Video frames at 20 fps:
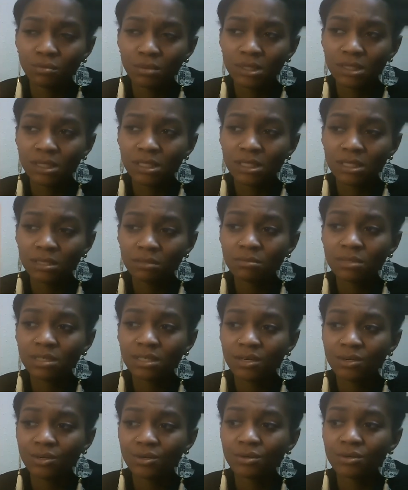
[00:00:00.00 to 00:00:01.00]
it, seems
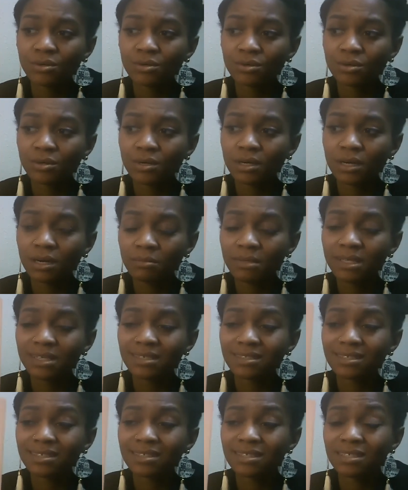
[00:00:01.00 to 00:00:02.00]
like you're coming
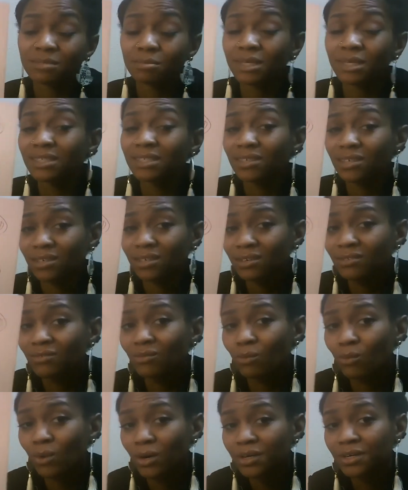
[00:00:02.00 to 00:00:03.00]
into this place of
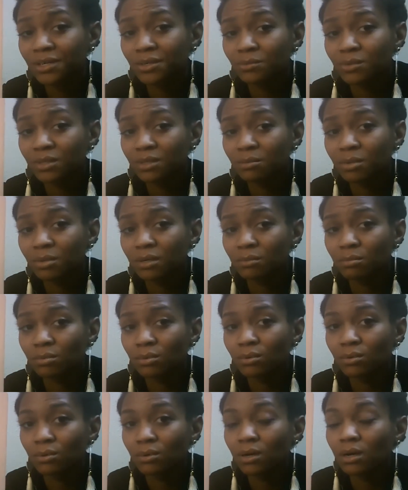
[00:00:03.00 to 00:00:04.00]
working with
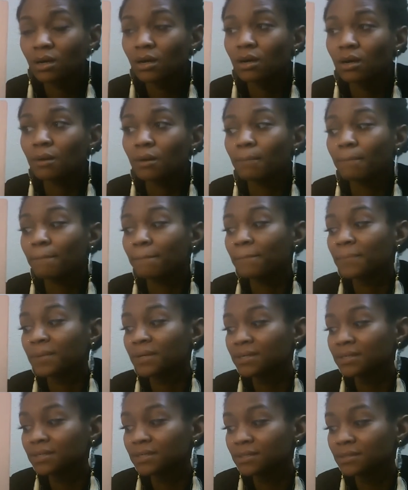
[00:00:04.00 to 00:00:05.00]
people
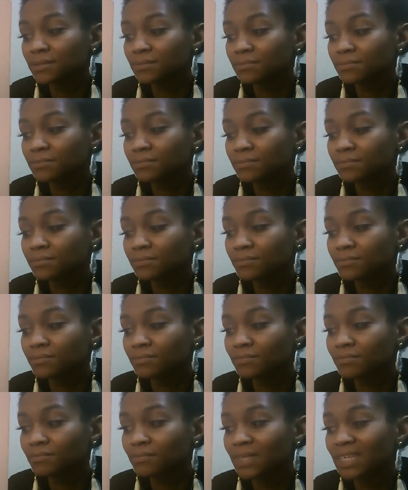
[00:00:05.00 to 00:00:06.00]
but
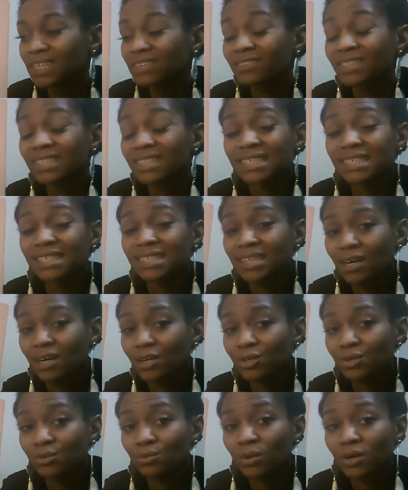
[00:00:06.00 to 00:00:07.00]
if this is
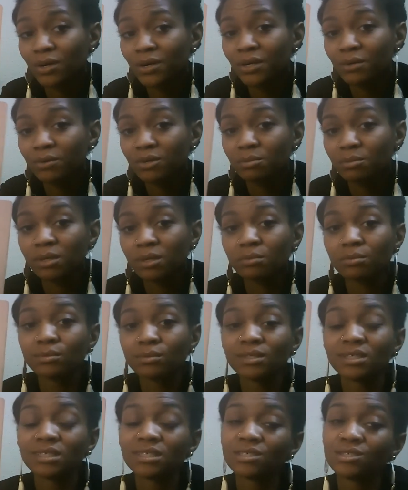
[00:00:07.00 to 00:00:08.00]
not you working with people,
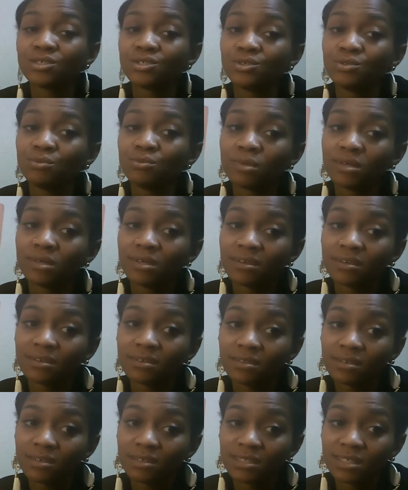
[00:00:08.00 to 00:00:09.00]
this is you putting
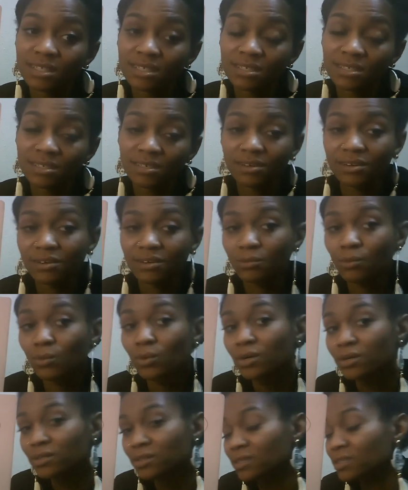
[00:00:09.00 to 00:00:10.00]
in the consistent
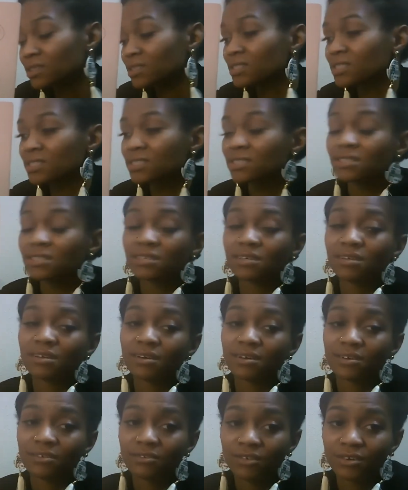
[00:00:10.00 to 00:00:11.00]
work, the consistent
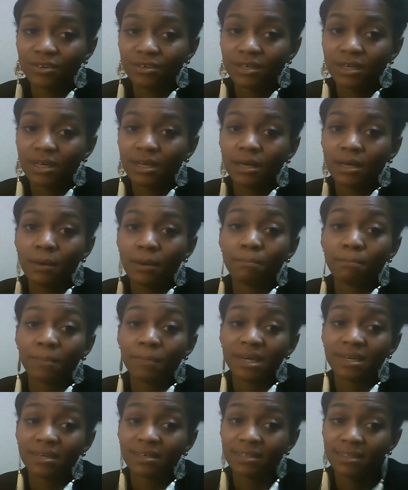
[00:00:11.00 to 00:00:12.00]
effort,
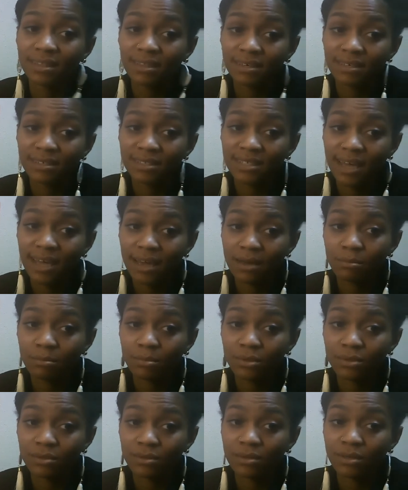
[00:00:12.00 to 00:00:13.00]
making things
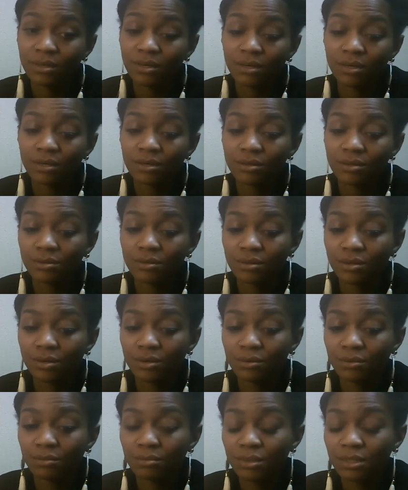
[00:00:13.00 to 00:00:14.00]
happen, you
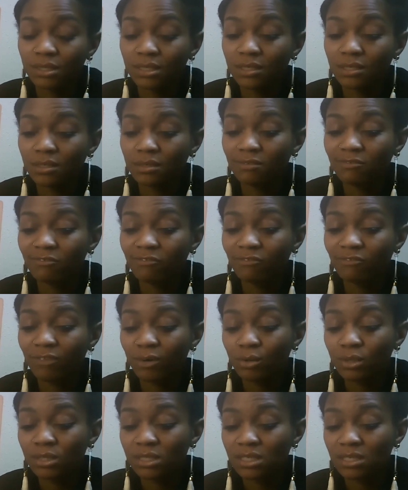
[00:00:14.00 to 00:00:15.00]
know, really
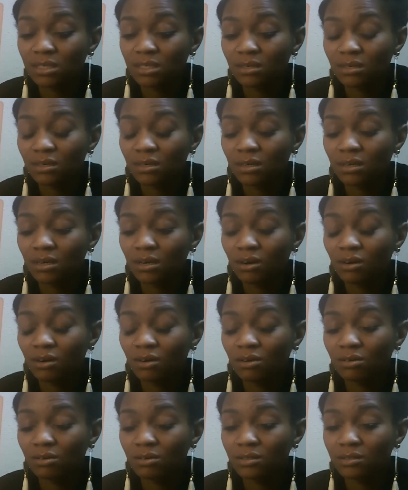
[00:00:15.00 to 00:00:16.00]
focusing
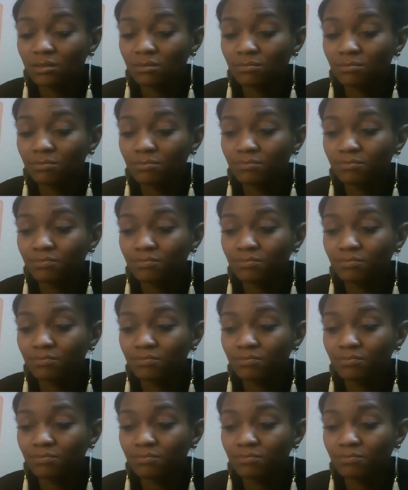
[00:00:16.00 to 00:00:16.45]
on